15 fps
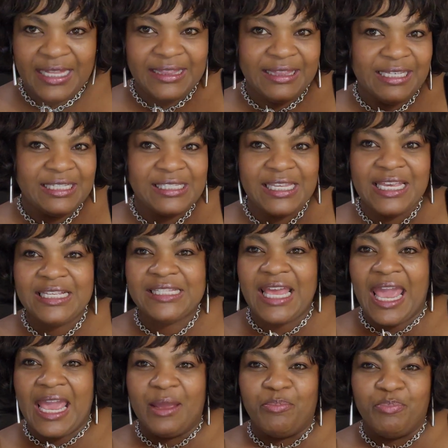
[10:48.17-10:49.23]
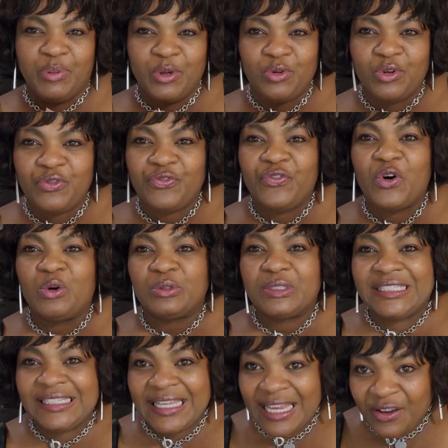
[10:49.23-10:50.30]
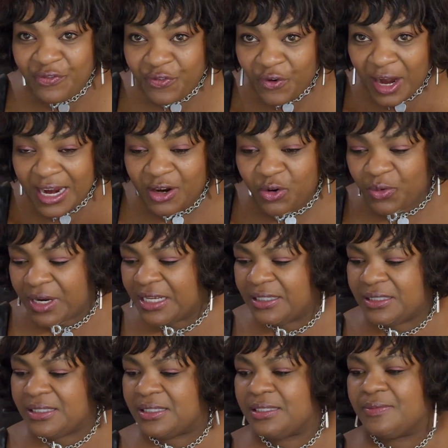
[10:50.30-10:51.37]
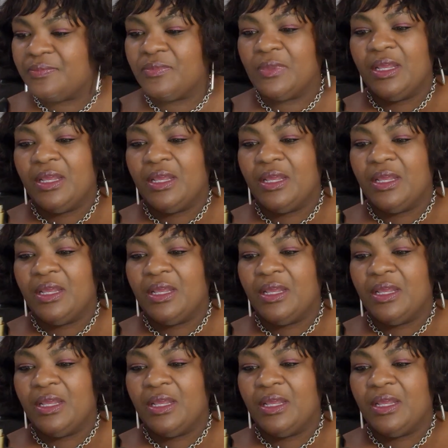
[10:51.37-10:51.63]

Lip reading: This is a beautiful tea fragrance.